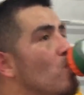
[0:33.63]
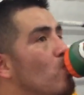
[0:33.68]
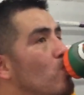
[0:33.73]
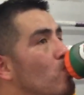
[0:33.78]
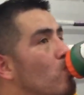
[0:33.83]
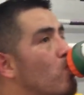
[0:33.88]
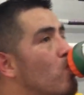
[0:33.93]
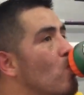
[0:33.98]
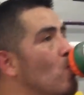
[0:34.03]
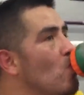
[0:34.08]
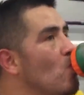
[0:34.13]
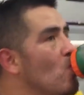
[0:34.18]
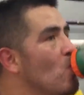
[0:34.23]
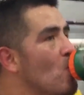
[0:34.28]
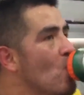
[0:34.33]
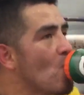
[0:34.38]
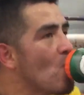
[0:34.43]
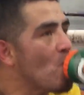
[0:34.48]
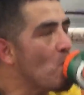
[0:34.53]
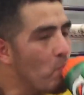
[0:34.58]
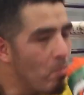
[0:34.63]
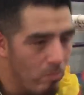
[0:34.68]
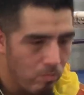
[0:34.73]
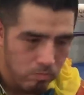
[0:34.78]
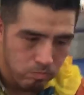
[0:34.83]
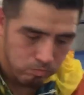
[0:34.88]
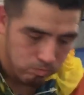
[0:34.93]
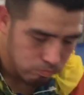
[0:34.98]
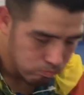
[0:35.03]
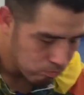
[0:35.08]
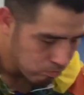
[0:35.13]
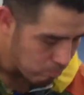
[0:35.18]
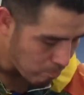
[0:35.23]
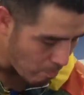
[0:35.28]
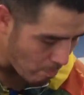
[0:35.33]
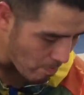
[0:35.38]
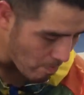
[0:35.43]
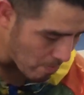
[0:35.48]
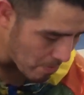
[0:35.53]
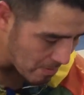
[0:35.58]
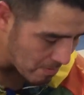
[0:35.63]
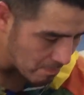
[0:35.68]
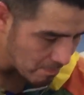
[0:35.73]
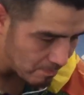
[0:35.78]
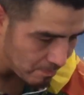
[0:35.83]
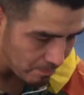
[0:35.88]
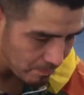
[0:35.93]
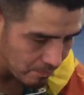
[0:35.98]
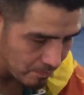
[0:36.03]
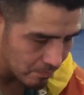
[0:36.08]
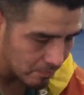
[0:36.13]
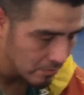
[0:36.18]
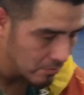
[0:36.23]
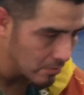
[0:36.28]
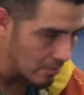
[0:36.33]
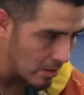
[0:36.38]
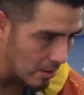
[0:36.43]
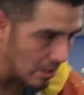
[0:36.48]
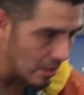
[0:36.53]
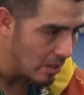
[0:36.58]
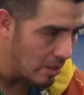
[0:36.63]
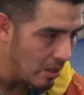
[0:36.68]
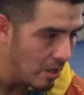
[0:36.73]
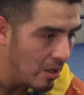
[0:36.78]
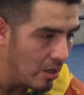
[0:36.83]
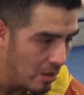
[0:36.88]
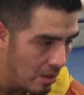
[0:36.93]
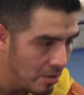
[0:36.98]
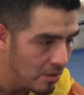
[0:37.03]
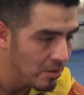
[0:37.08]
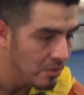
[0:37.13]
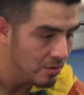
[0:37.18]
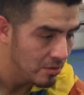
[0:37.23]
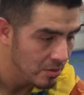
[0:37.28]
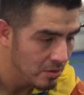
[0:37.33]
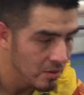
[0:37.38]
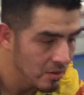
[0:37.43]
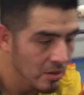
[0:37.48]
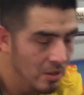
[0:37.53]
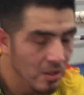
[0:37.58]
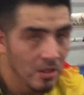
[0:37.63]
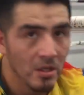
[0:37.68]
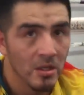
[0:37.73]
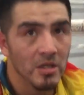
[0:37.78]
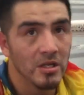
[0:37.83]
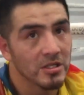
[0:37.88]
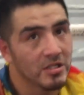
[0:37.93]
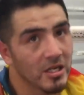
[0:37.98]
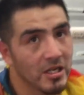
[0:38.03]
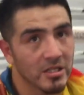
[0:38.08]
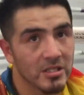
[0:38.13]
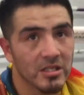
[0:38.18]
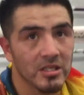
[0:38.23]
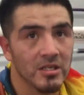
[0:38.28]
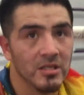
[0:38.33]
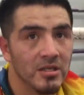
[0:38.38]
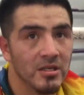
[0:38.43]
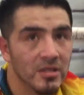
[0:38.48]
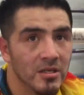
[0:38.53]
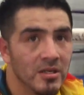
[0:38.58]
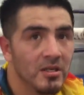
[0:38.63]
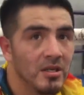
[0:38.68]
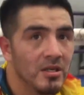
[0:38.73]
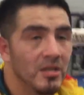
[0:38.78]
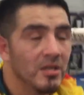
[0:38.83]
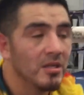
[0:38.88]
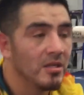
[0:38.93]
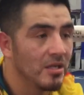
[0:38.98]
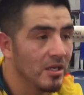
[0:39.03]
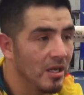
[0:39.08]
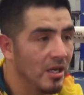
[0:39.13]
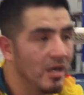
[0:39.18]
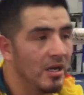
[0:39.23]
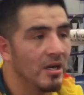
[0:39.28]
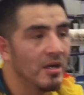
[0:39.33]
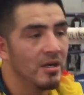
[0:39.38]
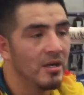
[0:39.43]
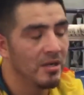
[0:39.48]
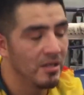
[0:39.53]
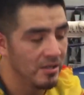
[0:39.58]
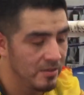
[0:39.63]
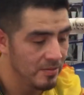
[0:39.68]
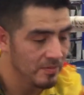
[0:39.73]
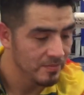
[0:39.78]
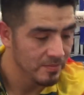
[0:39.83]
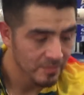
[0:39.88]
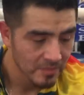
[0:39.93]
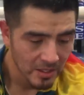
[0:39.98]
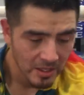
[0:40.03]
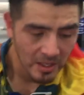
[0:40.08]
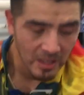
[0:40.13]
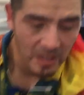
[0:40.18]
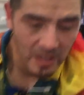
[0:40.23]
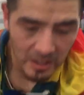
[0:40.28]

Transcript: Toney, Mayorga, all the guys that know how to stand out get a lot of love from the fans. Yeah. They appreciate it.